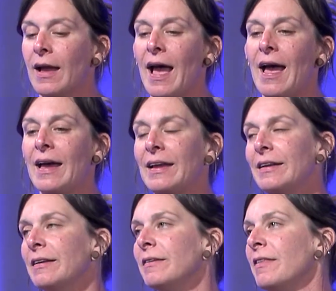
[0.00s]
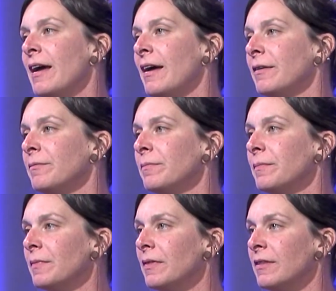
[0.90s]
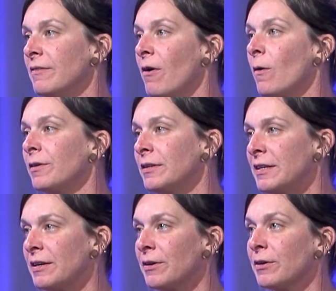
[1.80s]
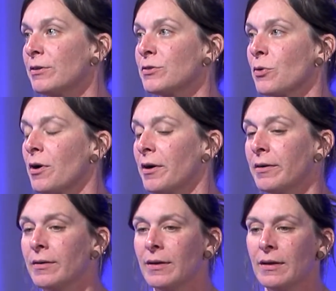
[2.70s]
And then the volunteers or